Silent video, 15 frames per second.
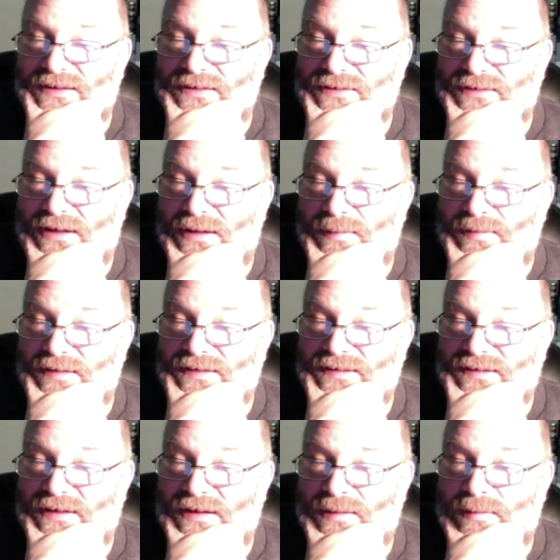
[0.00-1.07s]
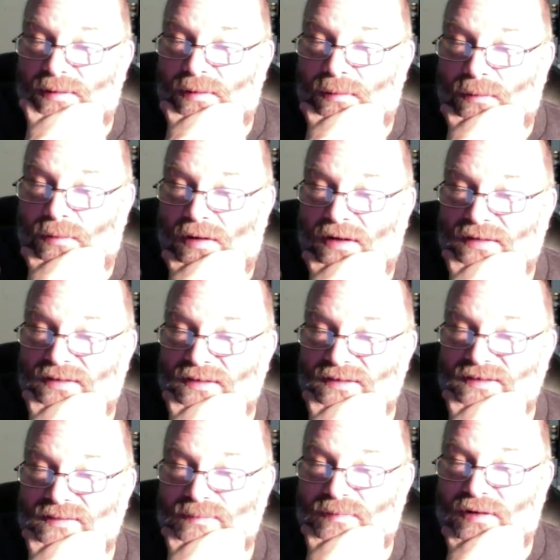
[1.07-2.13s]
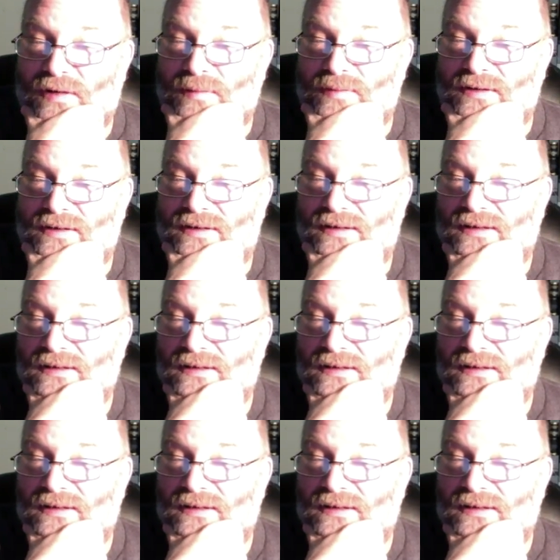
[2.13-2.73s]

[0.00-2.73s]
dram this time. A Wathen's bourbon.